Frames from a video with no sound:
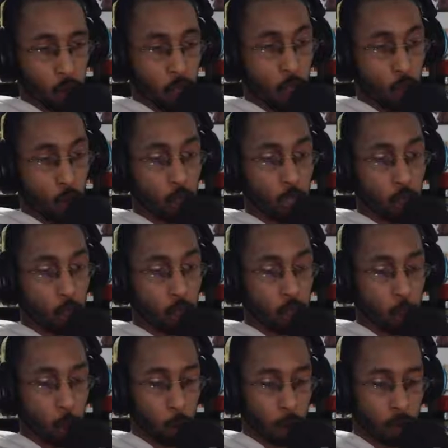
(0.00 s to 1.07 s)
It really rarely
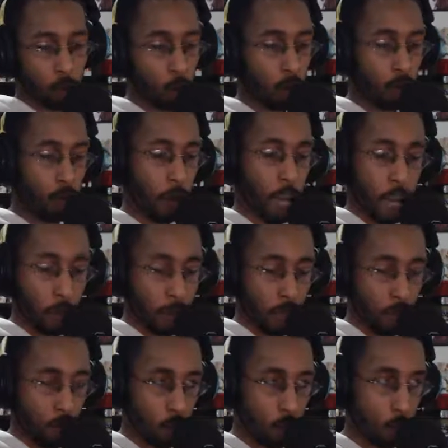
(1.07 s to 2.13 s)
works well for anime,
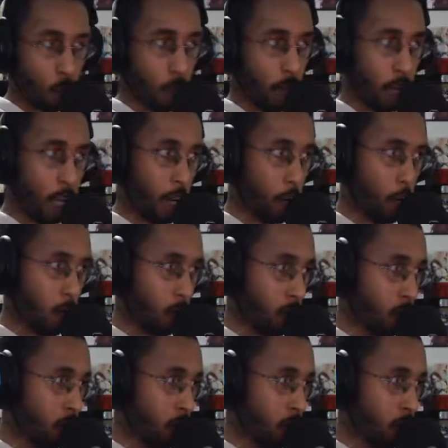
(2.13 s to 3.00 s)
which is what I care about.